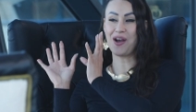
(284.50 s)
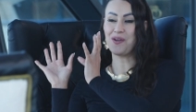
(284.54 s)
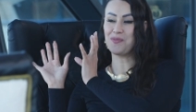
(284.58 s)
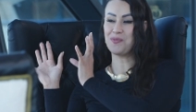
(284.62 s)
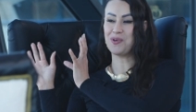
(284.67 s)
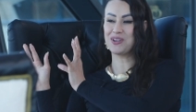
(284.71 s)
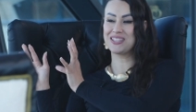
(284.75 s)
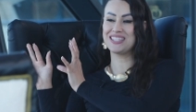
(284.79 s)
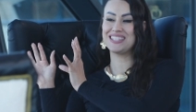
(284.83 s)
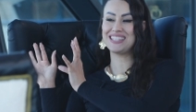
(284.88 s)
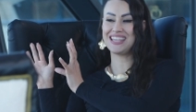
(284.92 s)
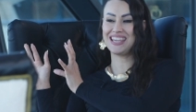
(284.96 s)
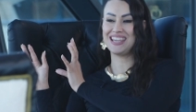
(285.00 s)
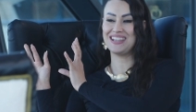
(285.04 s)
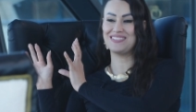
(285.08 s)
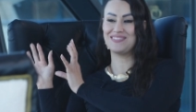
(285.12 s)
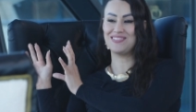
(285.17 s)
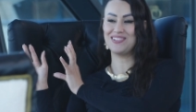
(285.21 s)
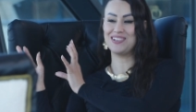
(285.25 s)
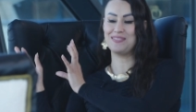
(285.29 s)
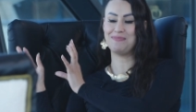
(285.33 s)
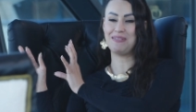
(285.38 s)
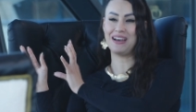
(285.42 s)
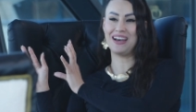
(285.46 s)
I want to hear
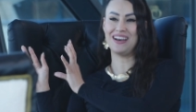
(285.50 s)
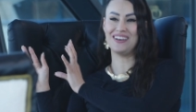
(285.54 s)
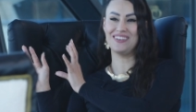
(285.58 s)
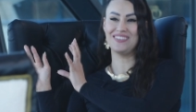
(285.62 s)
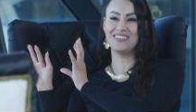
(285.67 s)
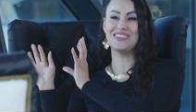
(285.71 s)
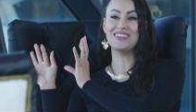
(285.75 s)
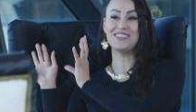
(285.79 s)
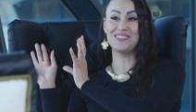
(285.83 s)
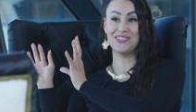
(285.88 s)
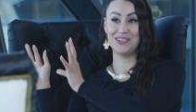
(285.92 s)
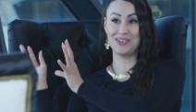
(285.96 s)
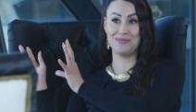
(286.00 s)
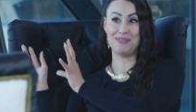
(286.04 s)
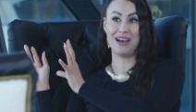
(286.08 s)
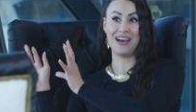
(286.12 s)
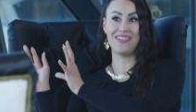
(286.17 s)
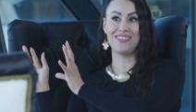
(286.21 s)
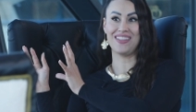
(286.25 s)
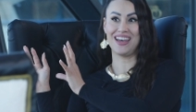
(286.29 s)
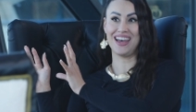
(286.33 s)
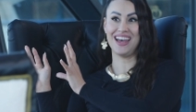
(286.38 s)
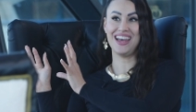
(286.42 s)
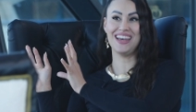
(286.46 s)
all about all
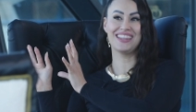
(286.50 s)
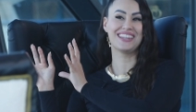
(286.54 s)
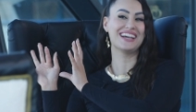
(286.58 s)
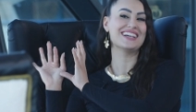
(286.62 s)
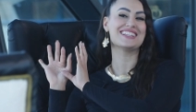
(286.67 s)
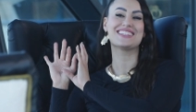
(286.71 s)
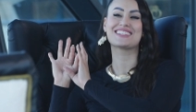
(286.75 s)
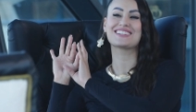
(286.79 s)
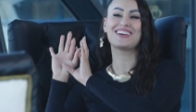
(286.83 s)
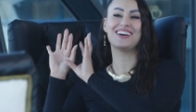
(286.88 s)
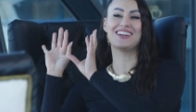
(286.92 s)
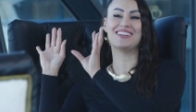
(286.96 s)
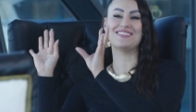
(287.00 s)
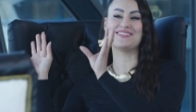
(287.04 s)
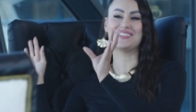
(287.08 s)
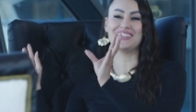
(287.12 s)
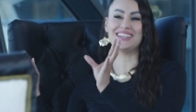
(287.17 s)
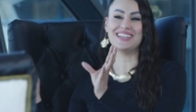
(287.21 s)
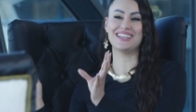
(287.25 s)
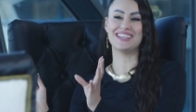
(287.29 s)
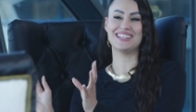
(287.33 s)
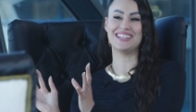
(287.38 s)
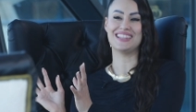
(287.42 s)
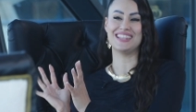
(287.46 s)
about that. That's kind of
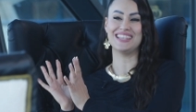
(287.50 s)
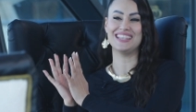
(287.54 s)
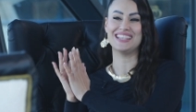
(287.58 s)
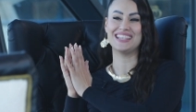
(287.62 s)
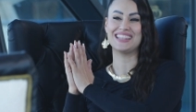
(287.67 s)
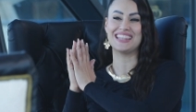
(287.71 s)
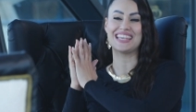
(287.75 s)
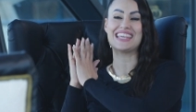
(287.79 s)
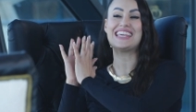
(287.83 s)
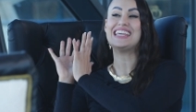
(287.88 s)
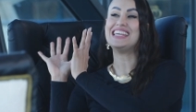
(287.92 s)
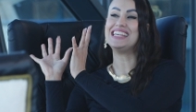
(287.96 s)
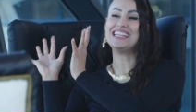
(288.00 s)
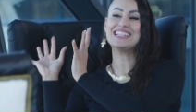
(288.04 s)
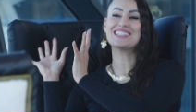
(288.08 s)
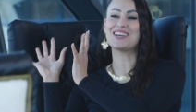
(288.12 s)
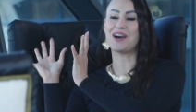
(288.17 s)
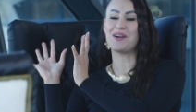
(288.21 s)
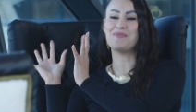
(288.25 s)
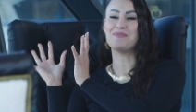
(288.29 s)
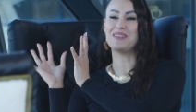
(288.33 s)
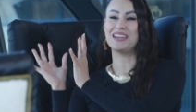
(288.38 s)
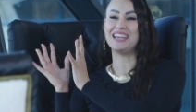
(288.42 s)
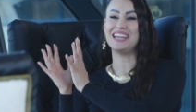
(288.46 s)
the the, the key
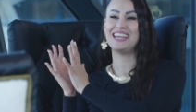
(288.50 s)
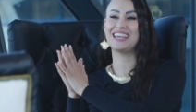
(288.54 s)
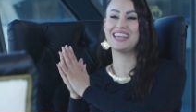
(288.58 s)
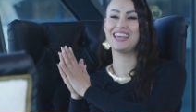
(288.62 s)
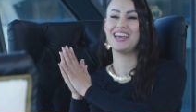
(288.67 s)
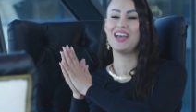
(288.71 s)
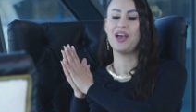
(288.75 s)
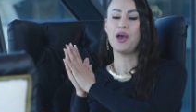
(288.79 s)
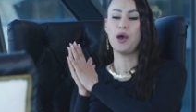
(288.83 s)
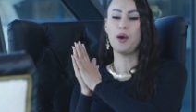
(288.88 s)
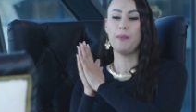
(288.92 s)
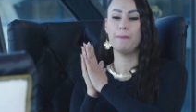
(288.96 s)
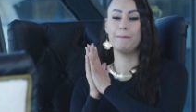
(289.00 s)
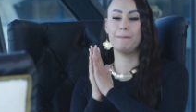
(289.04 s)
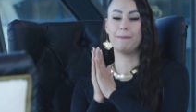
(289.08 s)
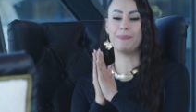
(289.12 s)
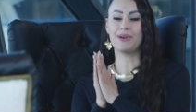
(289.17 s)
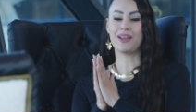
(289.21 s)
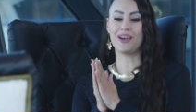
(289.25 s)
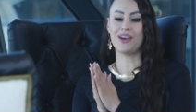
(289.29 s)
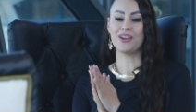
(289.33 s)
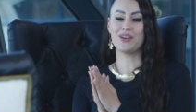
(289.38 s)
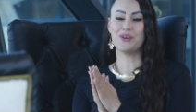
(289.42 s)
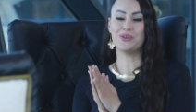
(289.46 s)
topic. Yeah.
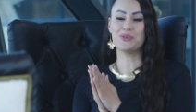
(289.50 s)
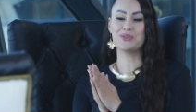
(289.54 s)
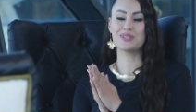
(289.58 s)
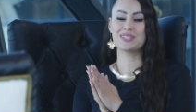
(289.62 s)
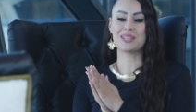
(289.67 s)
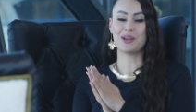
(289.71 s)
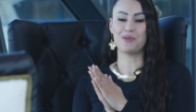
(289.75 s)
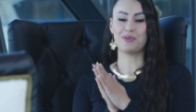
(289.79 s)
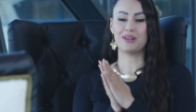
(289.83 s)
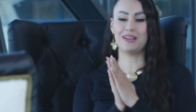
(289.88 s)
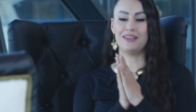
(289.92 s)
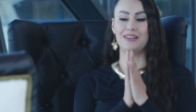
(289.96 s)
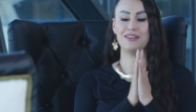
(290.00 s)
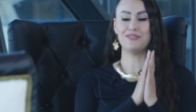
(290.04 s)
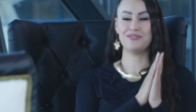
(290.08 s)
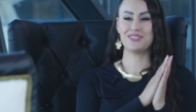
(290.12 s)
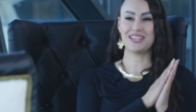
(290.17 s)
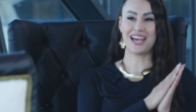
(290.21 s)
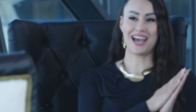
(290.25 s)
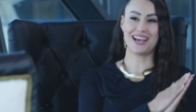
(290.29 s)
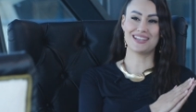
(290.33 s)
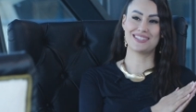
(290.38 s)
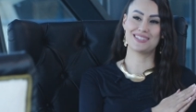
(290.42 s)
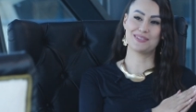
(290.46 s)
But I also would love
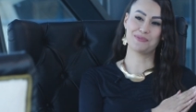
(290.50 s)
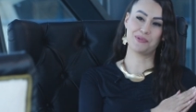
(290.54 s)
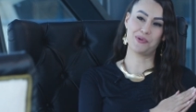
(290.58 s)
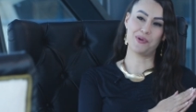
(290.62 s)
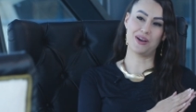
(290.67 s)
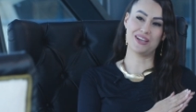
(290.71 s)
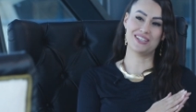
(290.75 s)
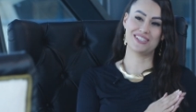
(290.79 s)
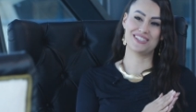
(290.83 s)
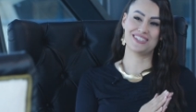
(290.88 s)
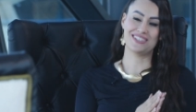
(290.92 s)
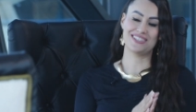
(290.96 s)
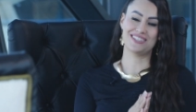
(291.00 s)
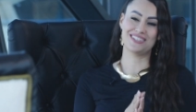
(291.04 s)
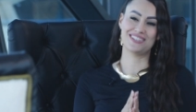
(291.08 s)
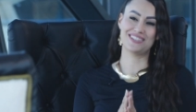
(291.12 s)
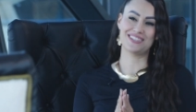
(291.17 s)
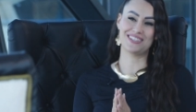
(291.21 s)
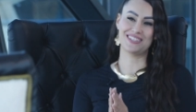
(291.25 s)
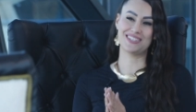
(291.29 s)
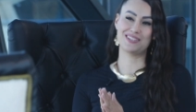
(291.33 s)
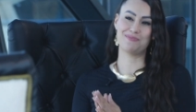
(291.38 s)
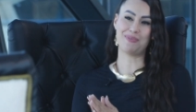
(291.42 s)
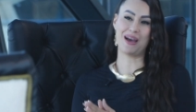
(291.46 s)
to ask some questions
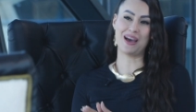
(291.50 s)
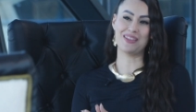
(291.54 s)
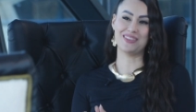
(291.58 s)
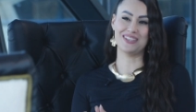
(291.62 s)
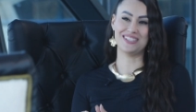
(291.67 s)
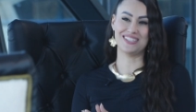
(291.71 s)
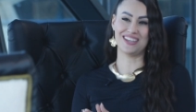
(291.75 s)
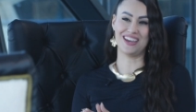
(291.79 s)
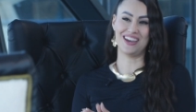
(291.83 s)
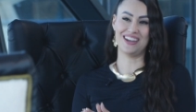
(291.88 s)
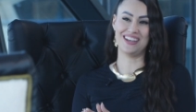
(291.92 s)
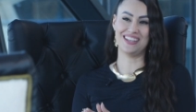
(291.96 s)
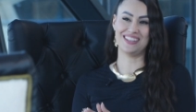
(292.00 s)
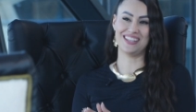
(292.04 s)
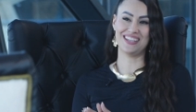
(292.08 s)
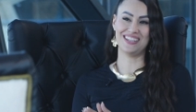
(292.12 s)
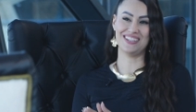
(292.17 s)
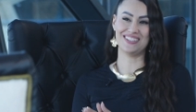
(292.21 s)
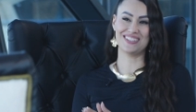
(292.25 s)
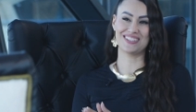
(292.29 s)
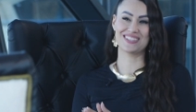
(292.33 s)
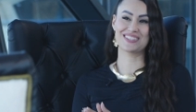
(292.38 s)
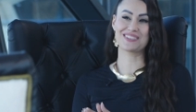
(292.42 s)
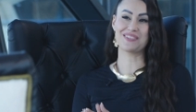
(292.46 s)
just yes. about the journey that
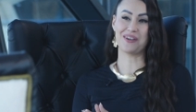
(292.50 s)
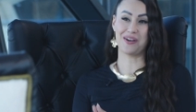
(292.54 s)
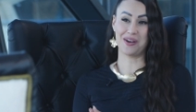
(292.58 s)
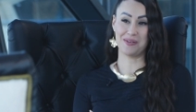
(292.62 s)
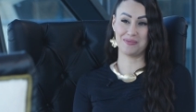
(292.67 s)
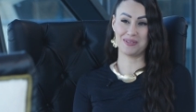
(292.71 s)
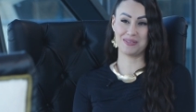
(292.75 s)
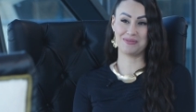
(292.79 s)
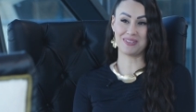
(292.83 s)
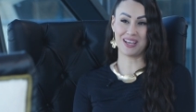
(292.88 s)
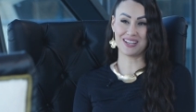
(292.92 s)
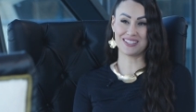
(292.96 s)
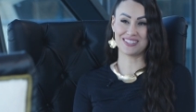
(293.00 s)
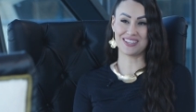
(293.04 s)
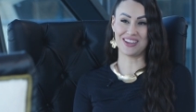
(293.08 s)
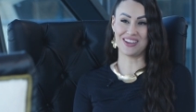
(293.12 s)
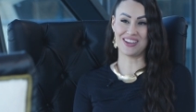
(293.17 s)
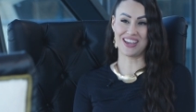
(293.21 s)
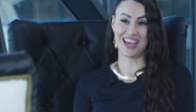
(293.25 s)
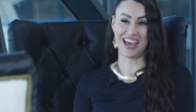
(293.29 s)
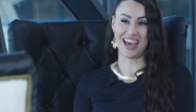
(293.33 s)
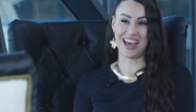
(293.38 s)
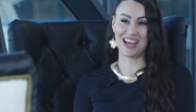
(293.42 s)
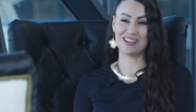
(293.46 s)
you described, if that's
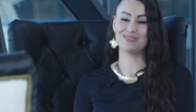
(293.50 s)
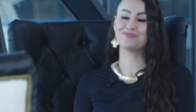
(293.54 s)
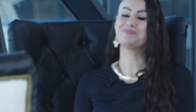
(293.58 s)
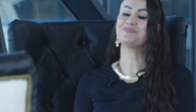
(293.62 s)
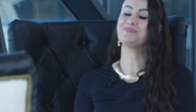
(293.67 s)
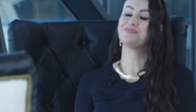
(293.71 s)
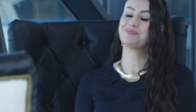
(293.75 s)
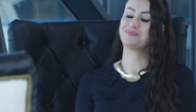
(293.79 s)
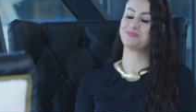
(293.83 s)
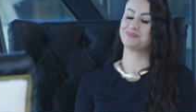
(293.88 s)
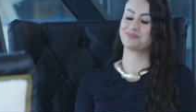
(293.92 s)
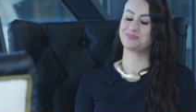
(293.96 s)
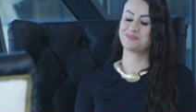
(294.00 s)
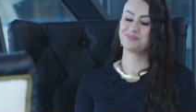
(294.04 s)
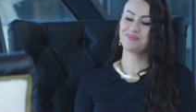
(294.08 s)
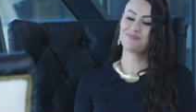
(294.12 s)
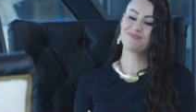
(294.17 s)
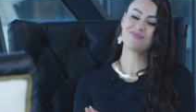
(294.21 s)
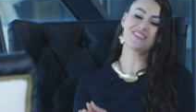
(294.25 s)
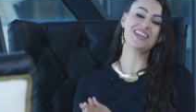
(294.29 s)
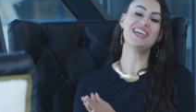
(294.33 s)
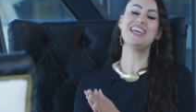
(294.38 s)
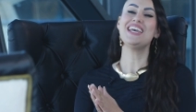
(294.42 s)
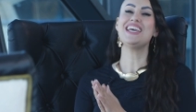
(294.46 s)
okay. Yes, of
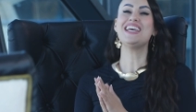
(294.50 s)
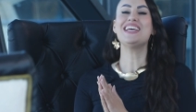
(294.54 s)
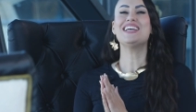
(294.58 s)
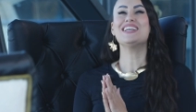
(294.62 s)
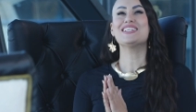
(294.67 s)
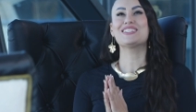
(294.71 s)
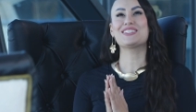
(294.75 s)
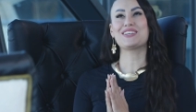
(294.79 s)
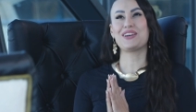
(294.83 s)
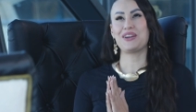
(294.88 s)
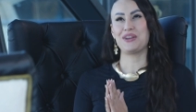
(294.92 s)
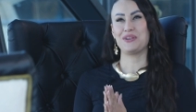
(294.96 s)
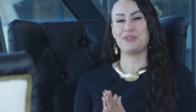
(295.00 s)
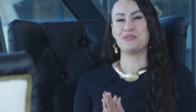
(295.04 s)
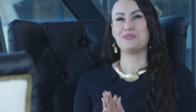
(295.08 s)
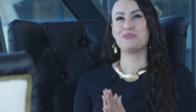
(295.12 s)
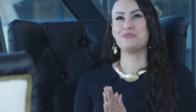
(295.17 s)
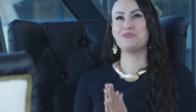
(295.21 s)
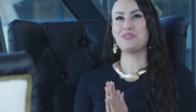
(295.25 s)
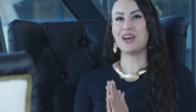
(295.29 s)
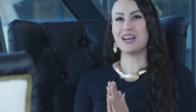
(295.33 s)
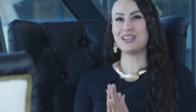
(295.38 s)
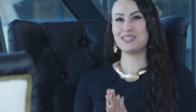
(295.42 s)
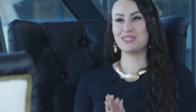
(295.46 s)
course. So,
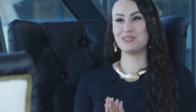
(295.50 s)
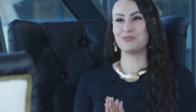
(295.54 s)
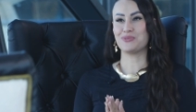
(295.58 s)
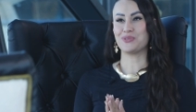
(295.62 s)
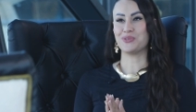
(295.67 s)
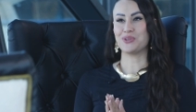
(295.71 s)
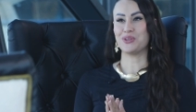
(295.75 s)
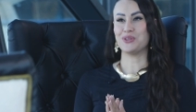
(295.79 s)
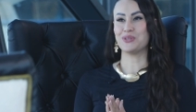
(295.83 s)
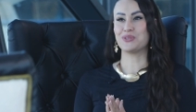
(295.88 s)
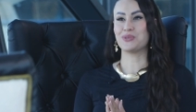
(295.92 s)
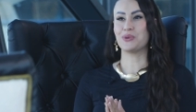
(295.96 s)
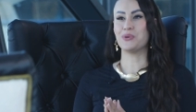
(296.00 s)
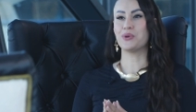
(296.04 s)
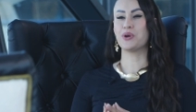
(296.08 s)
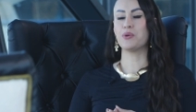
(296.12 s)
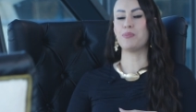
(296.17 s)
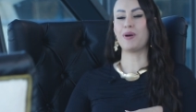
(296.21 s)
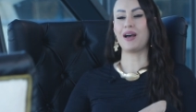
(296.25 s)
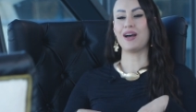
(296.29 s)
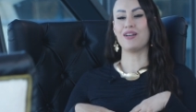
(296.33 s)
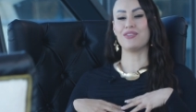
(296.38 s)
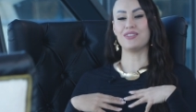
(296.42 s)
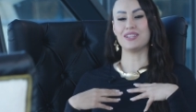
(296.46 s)
first of all, you talk
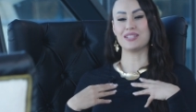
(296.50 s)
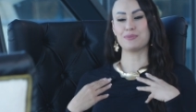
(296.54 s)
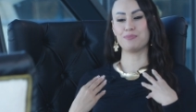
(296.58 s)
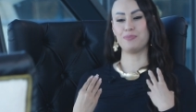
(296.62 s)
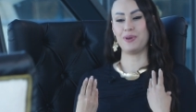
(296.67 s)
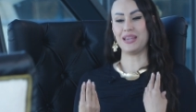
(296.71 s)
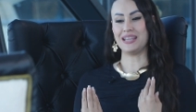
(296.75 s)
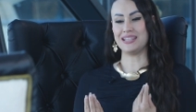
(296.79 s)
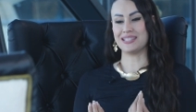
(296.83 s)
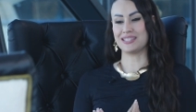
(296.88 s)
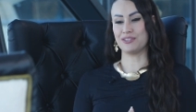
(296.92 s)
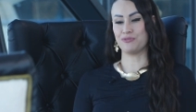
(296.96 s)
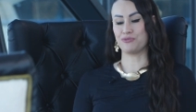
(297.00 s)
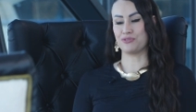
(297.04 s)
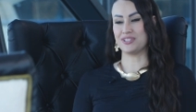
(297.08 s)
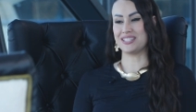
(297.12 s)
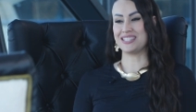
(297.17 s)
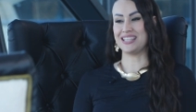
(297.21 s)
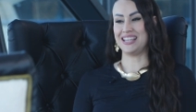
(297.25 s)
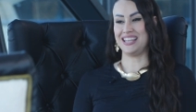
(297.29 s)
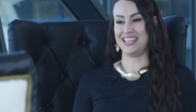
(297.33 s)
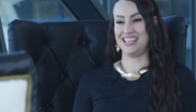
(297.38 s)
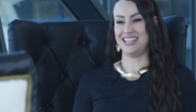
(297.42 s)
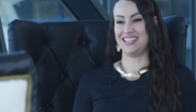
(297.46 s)
about this piece of
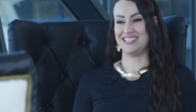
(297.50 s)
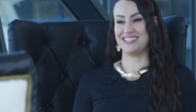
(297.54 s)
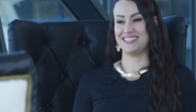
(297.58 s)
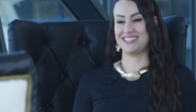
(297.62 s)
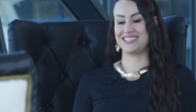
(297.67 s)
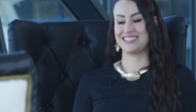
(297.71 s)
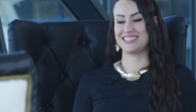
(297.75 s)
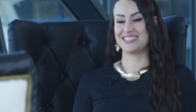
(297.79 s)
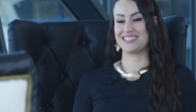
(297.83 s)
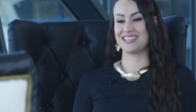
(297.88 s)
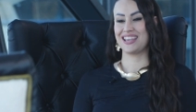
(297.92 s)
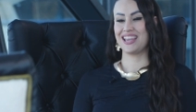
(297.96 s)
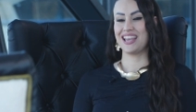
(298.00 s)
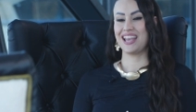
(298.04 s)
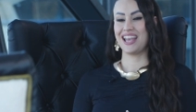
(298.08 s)
resilience.